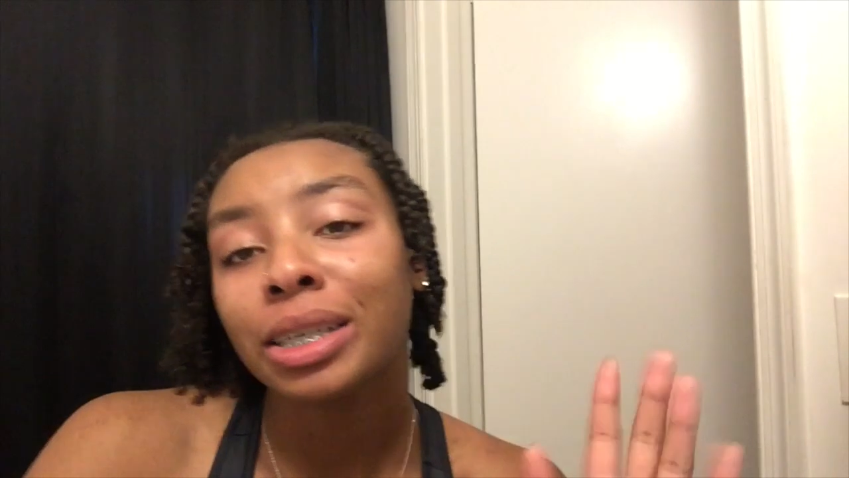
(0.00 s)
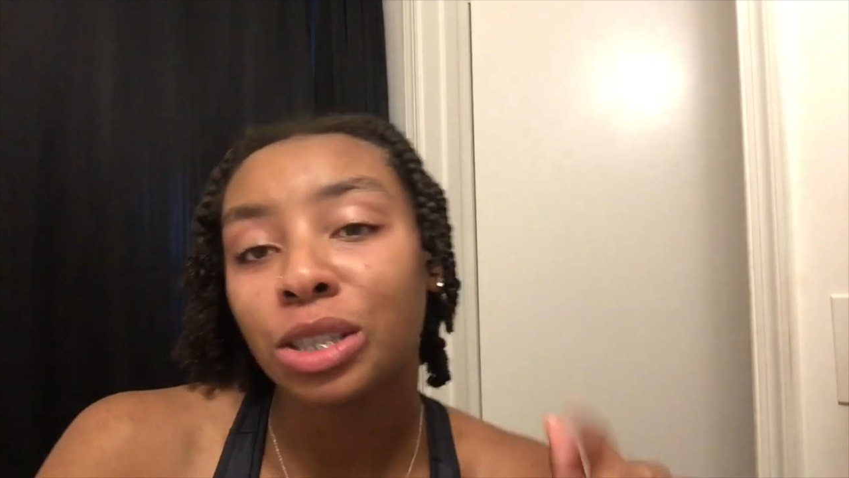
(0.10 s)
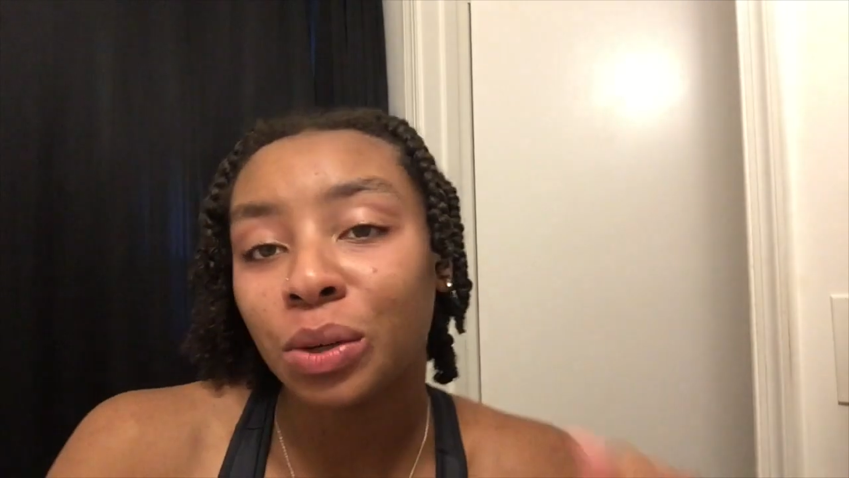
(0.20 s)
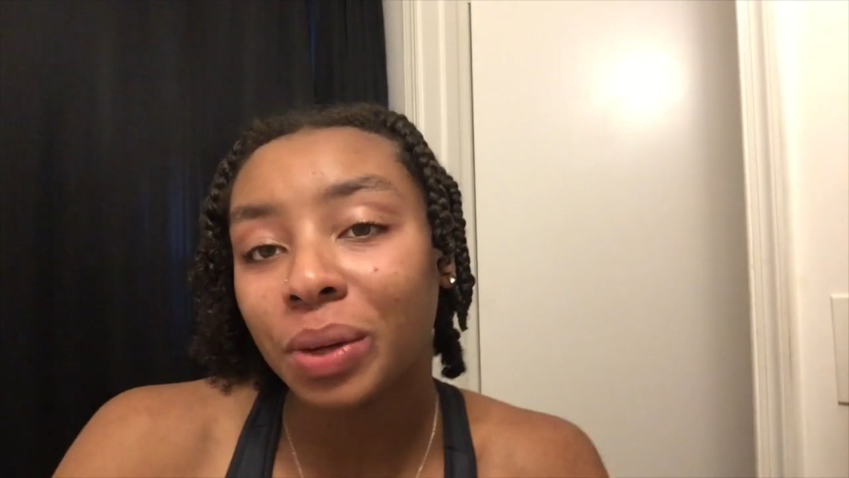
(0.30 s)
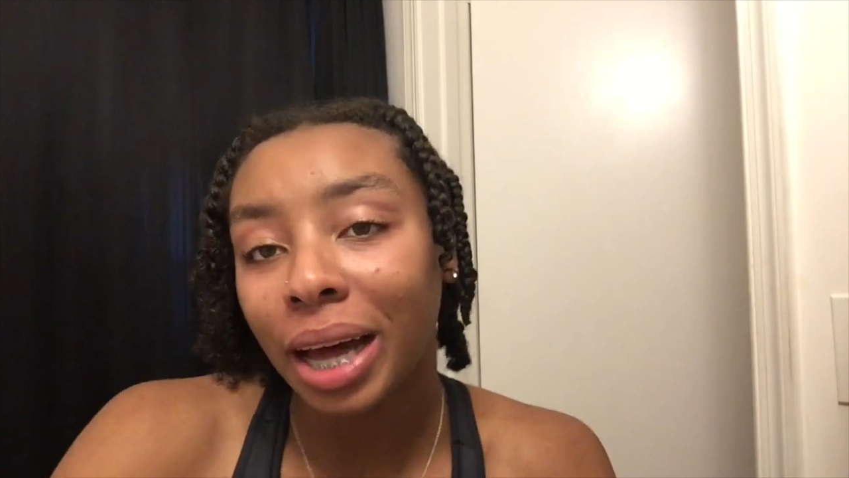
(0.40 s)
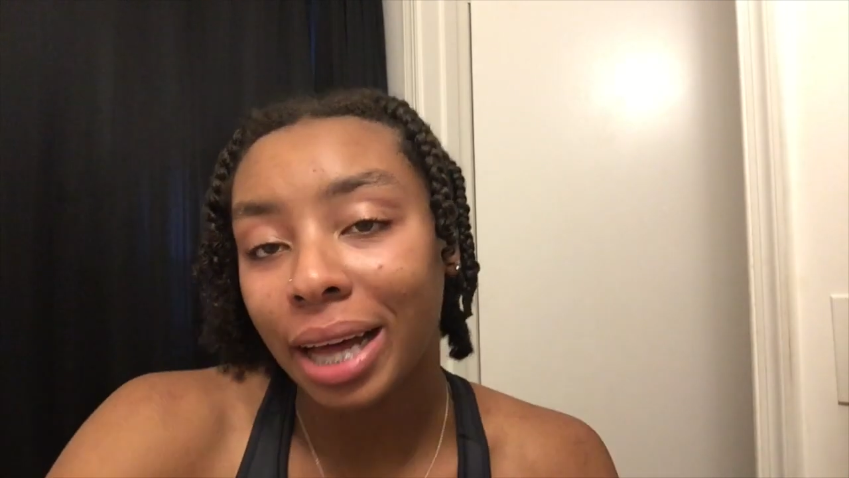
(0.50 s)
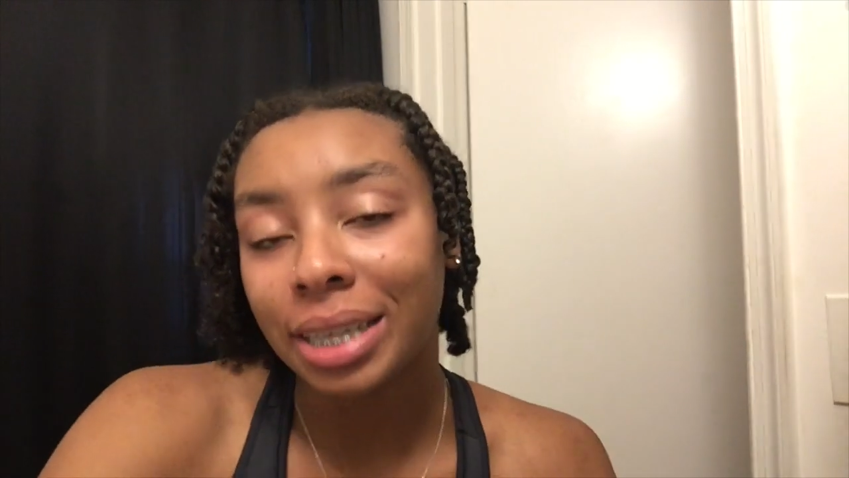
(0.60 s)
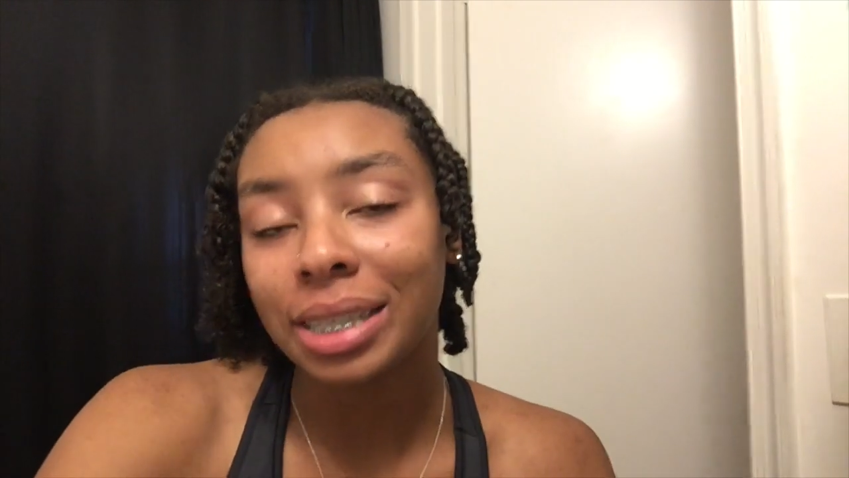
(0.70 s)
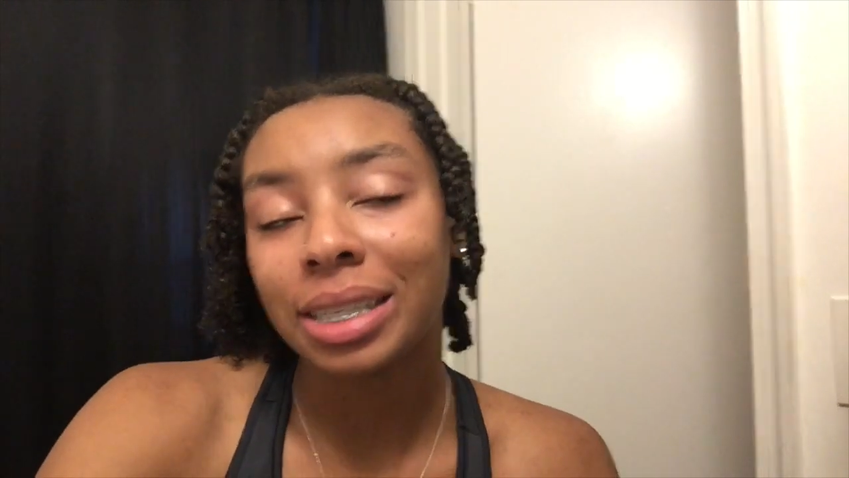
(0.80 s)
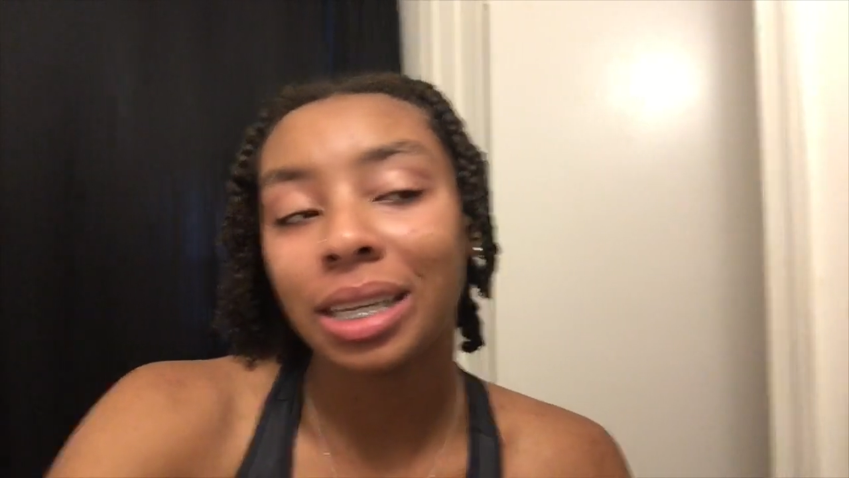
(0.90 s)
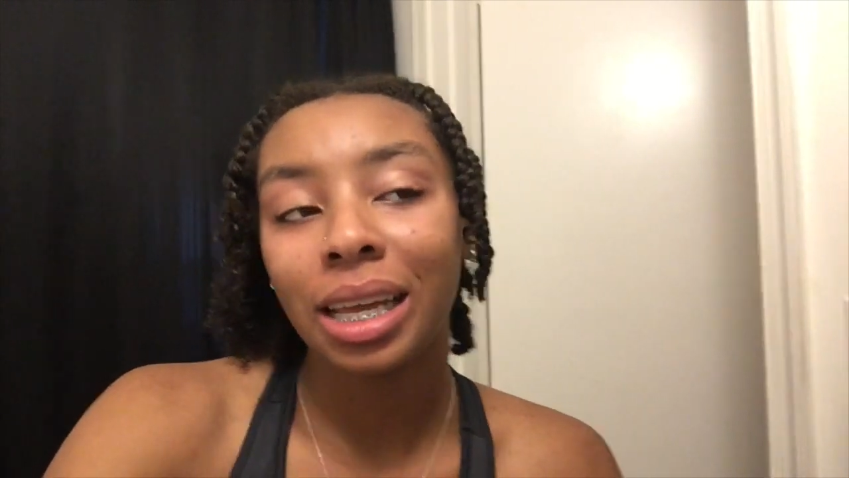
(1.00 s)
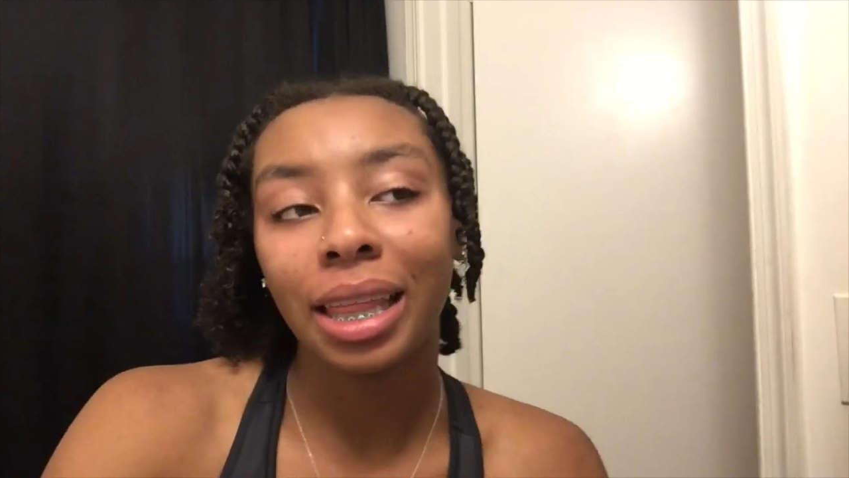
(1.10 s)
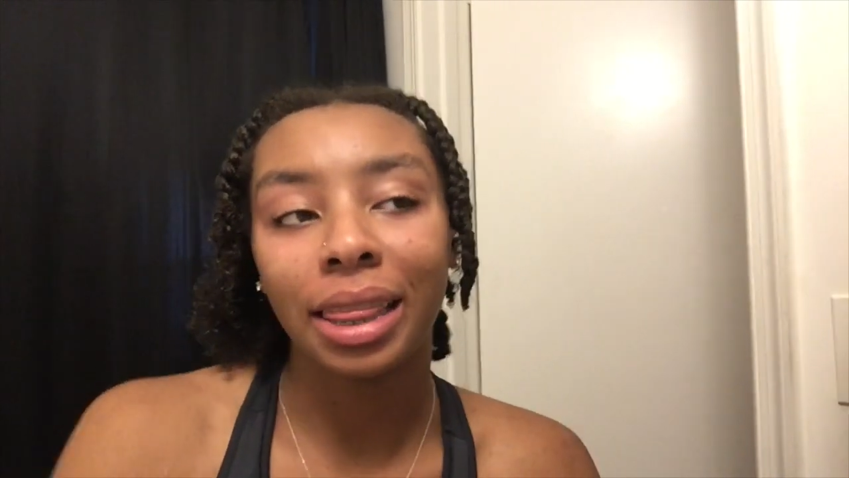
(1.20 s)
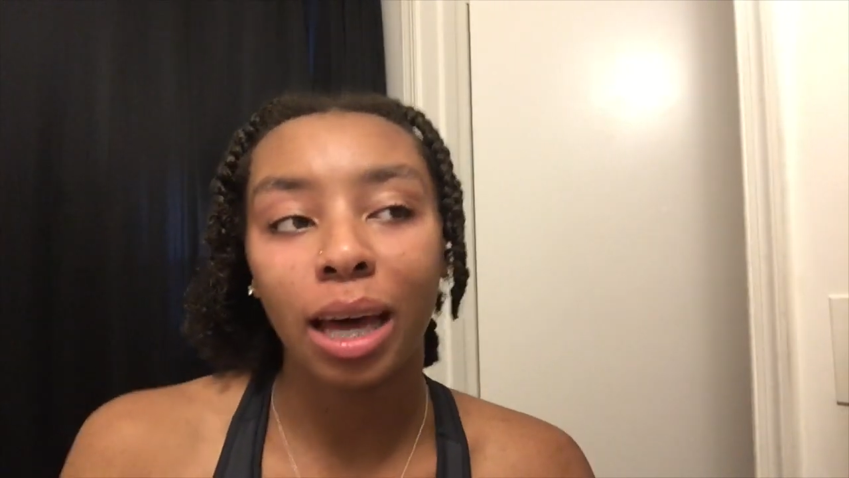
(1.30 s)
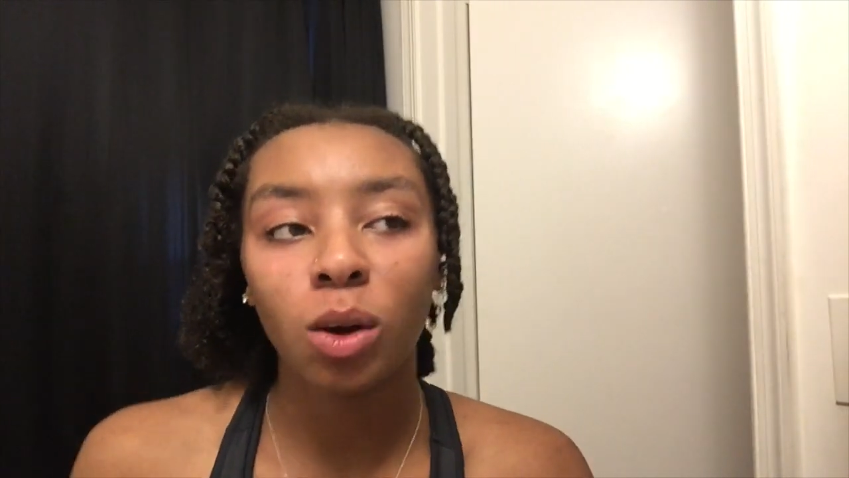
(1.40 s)
gonna show you guys
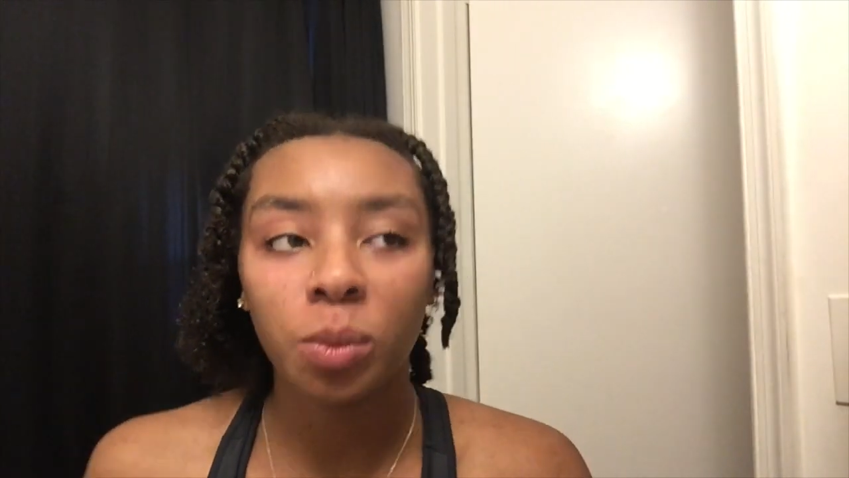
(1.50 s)
that